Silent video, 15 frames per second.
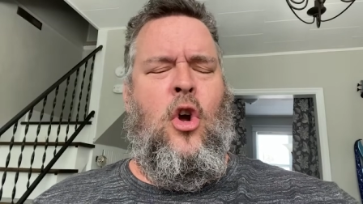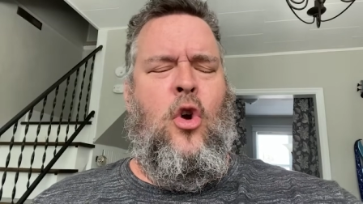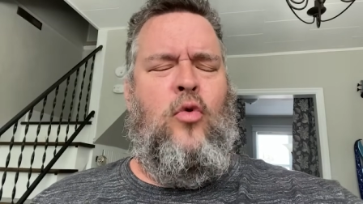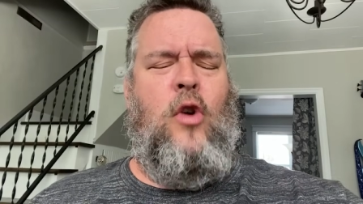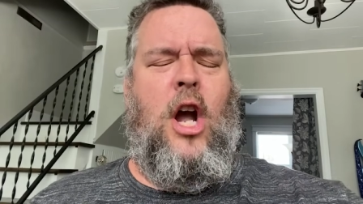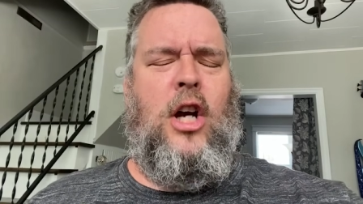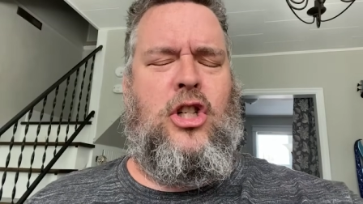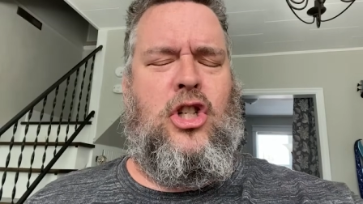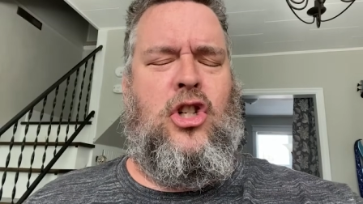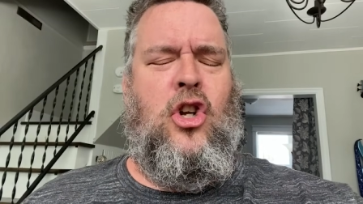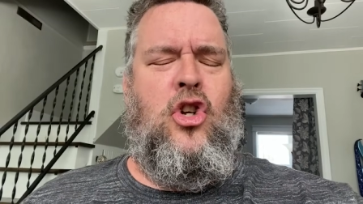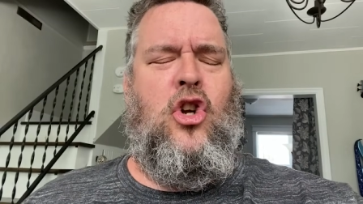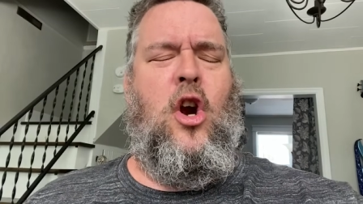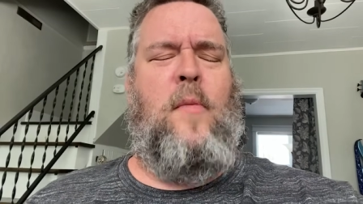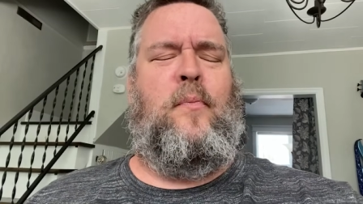Rex,
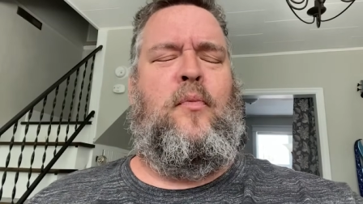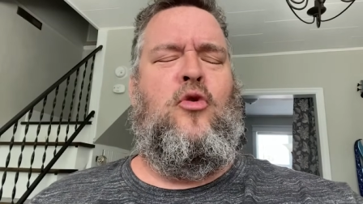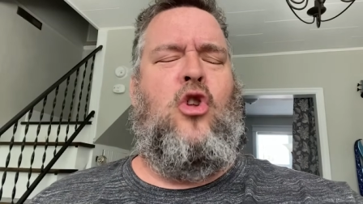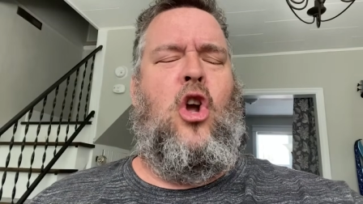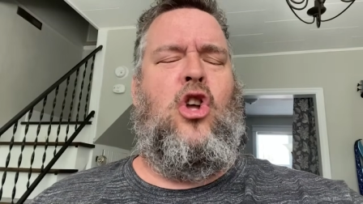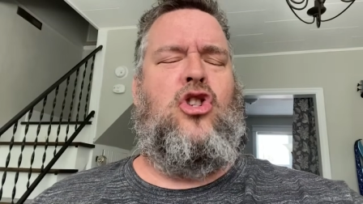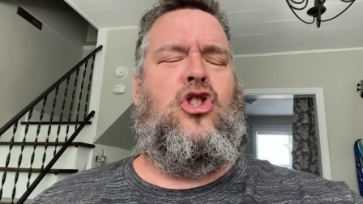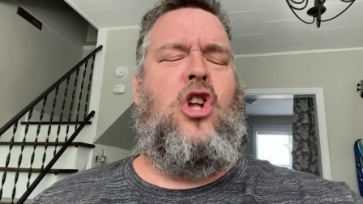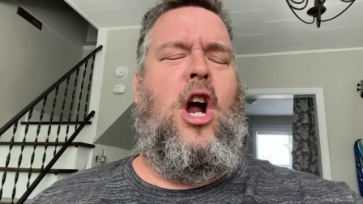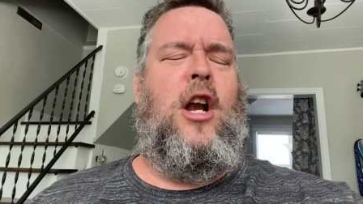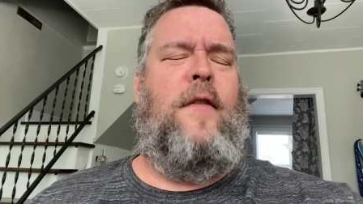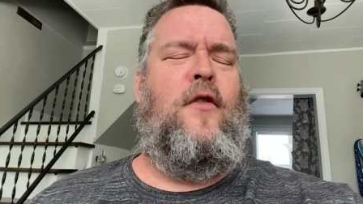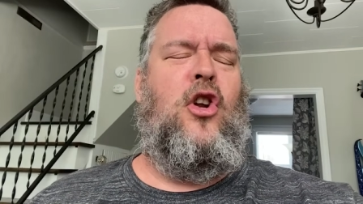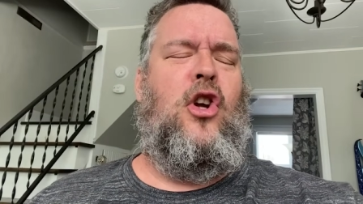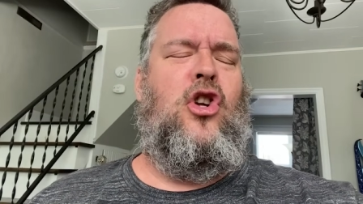you're, it's not
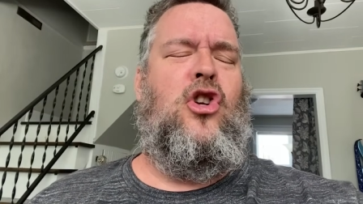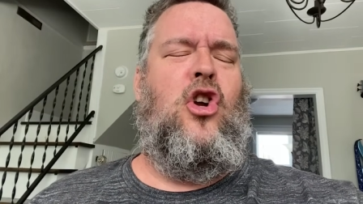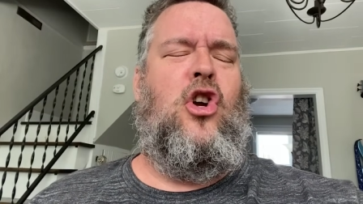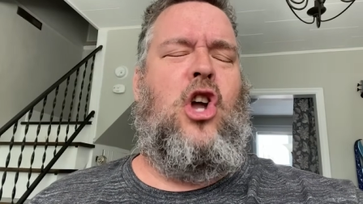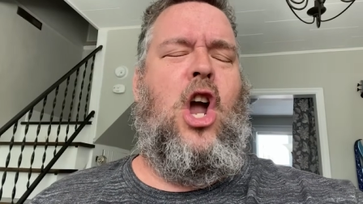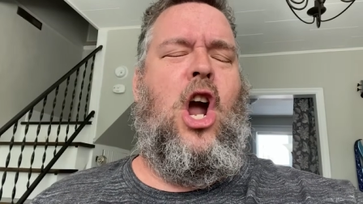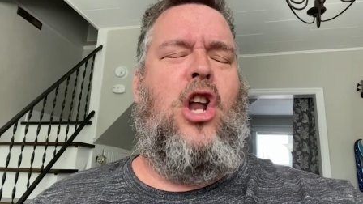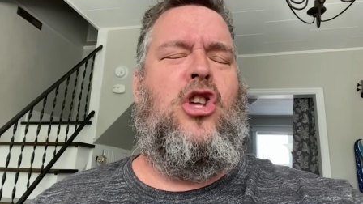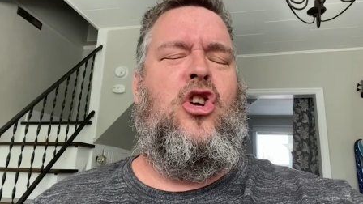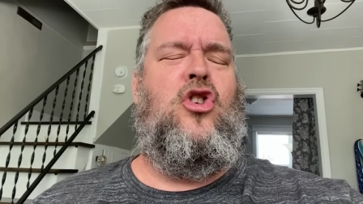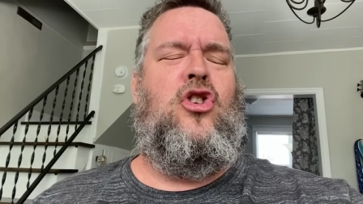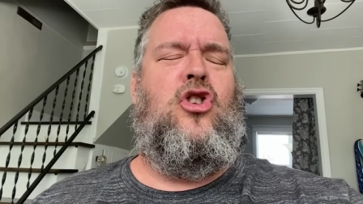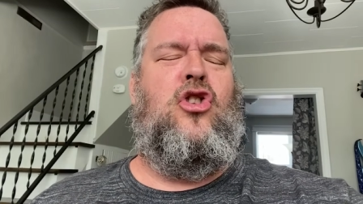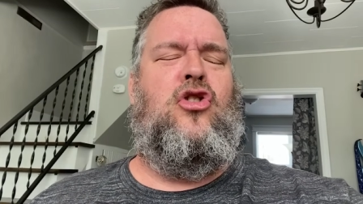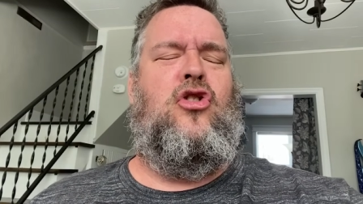even, you can't, you,
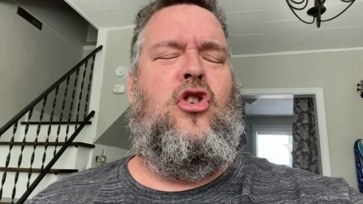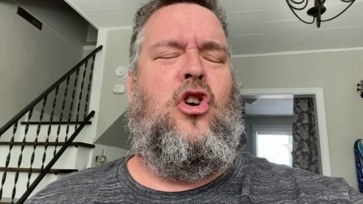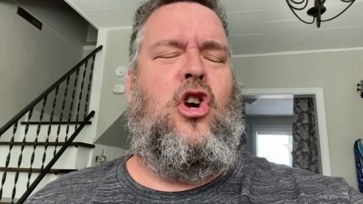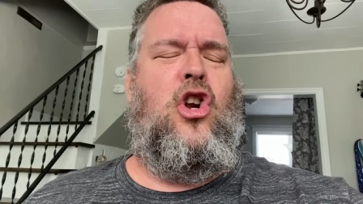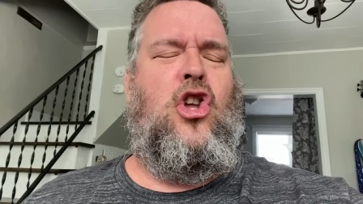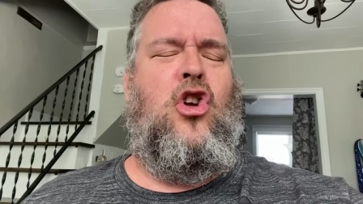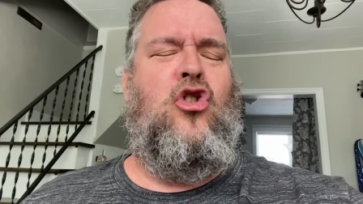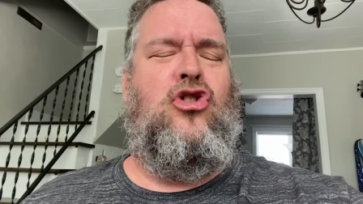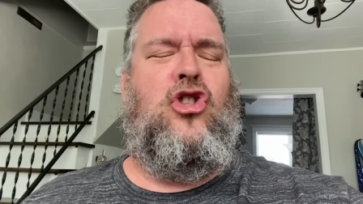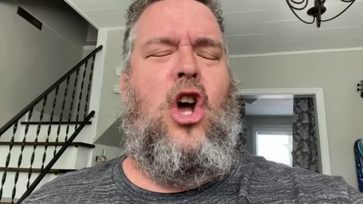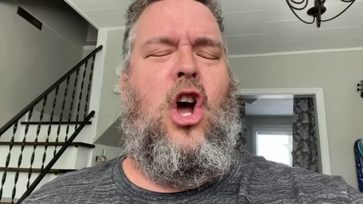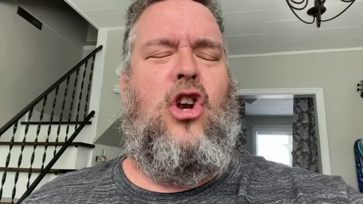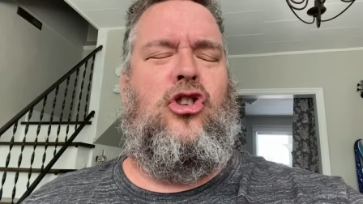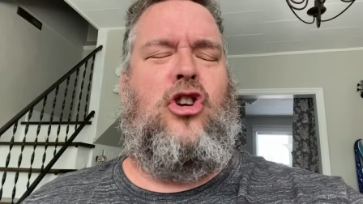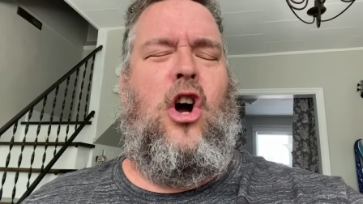you're going to use
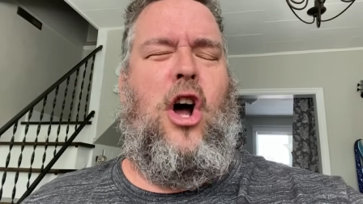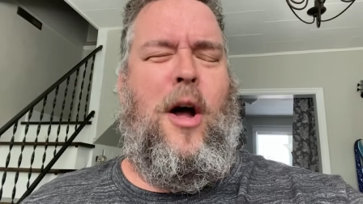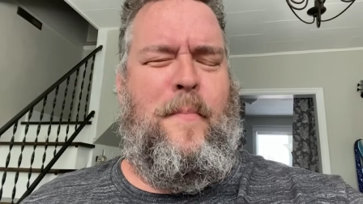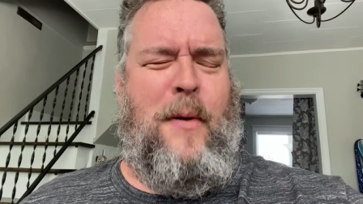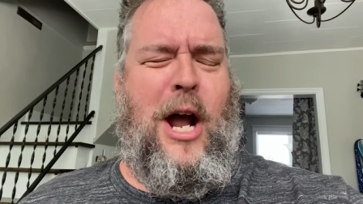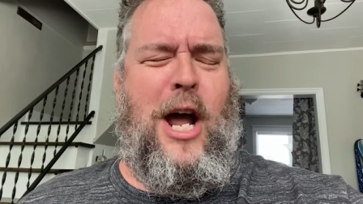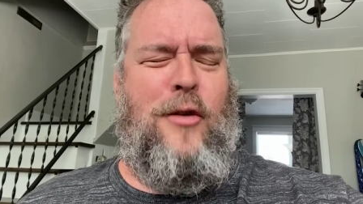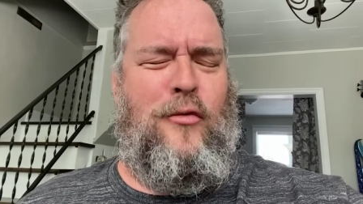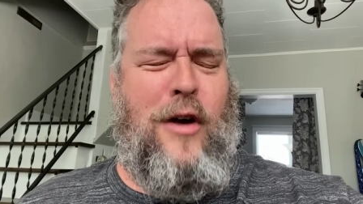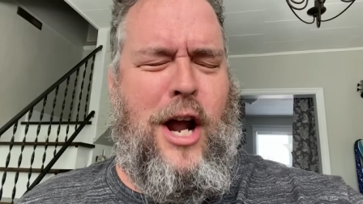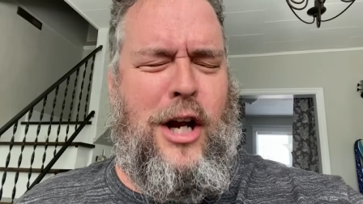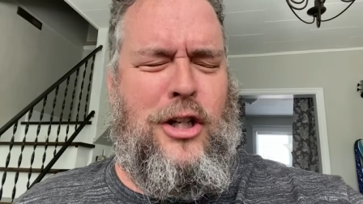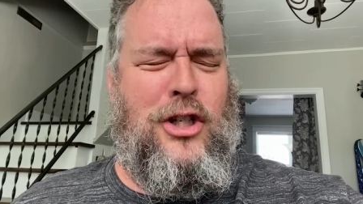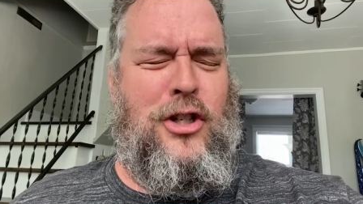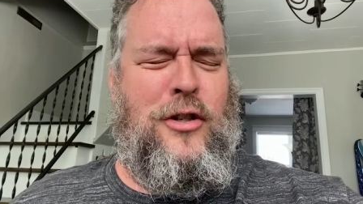that in combat,
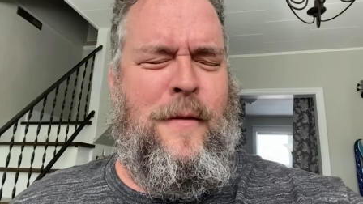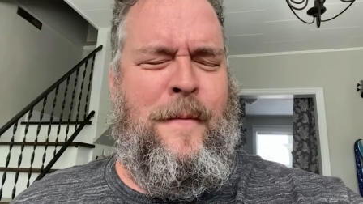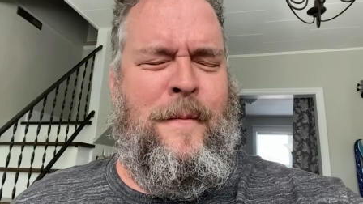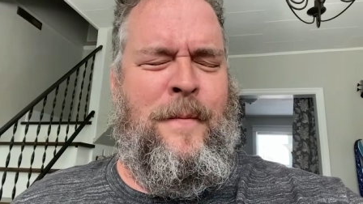Rex.